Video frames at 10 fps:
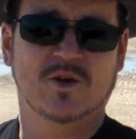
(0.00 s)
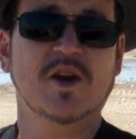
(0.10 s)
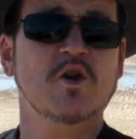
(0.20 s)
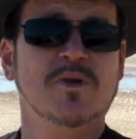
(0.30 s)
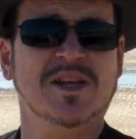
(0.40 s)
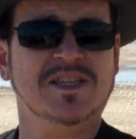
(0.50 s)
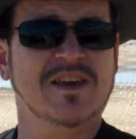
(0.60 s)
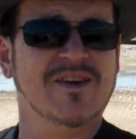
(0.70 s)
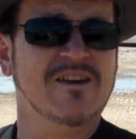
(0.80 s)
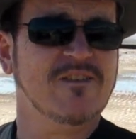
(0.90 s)
Nobody's
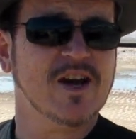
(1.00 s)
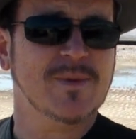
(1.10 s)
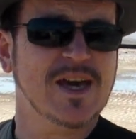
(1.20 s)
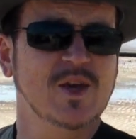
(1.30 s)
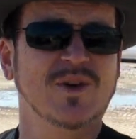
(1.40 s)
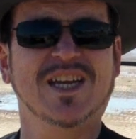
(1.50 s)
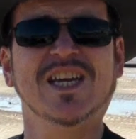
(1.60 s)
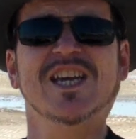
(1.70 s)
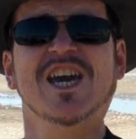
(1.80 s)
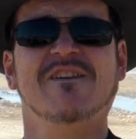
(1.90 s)
giving a fuck about you, an
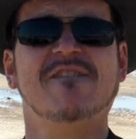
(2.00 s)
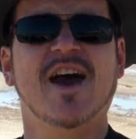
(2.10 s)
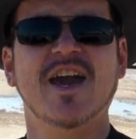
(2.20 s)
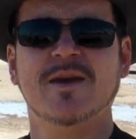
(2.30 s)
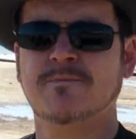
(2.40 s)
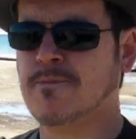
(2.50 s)
ingafe.